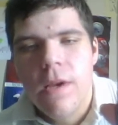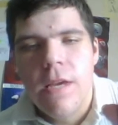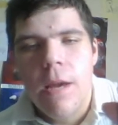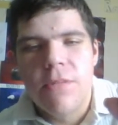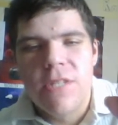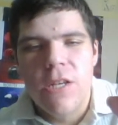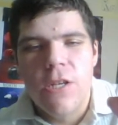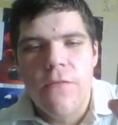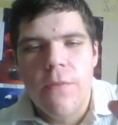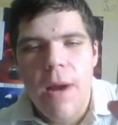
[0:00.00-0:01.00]
Yep, stay
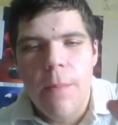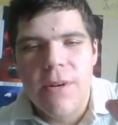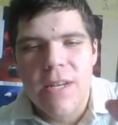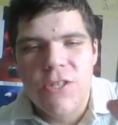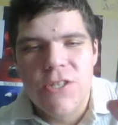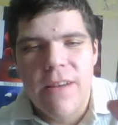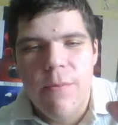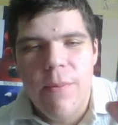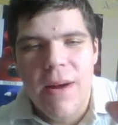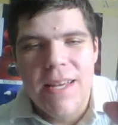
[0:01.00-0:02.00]
tuned for my predictions,
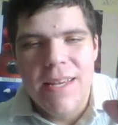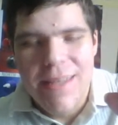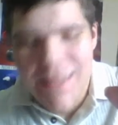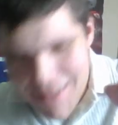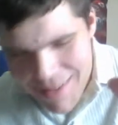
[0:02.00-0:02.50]
everybody.